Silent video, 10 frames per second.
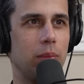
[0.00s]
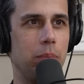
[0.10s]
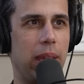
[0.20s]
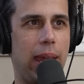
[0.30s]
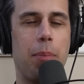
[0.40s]

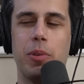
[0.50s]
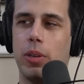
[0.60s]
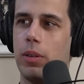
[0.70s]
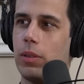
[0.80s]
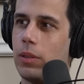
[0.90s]
be
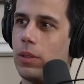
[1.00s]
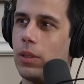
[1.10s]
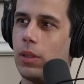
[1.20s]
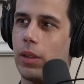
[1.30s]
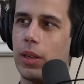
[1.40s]
happier.
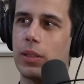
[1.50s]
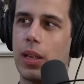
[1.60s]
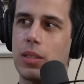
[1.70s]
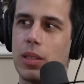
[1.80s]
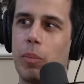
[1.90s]
Yeah, I think that's the